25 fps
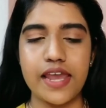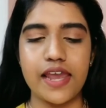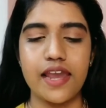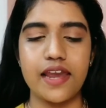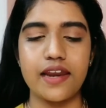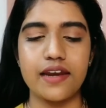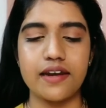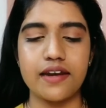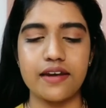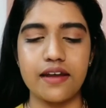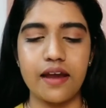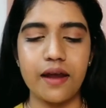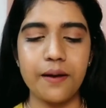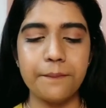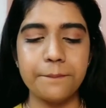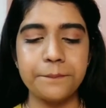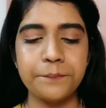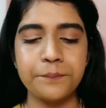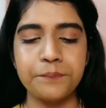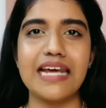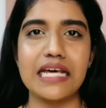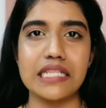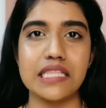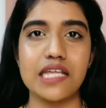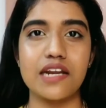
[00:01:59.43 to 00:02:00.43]
and
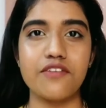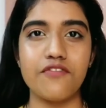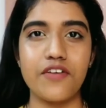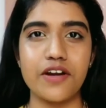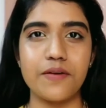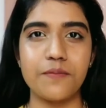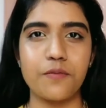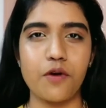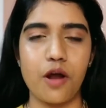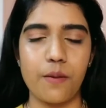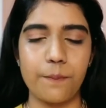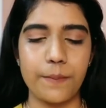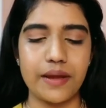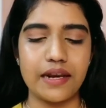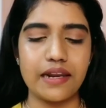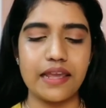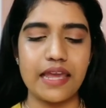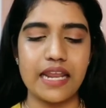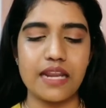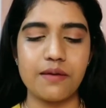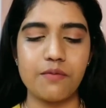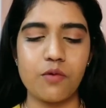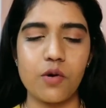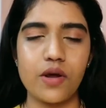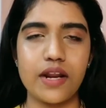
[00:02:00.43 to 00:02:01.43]
it doesn't fit properly
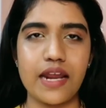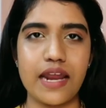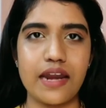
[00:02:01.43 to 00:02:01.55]
anymore.